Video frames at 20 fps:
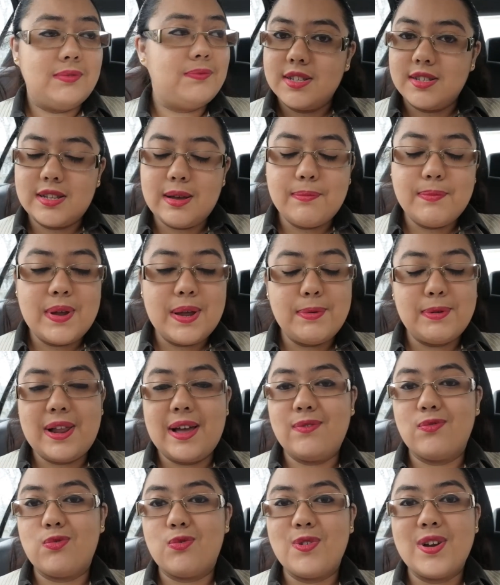Some people
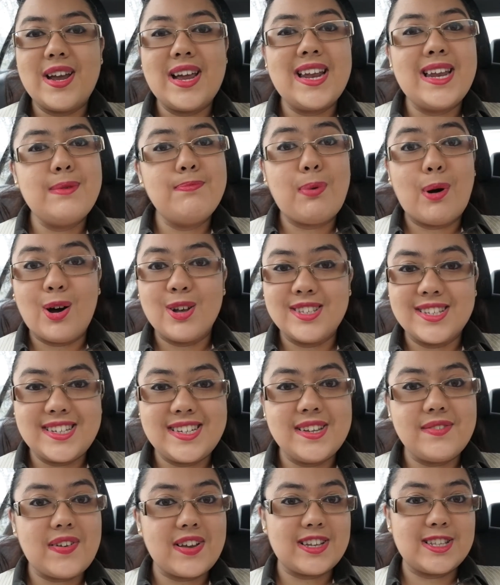have really
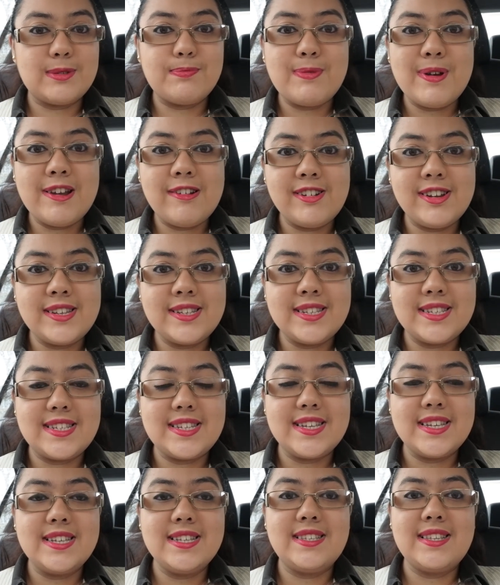positive
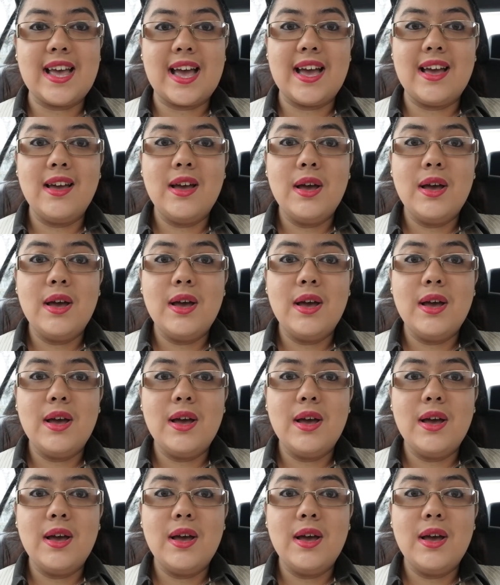experiences,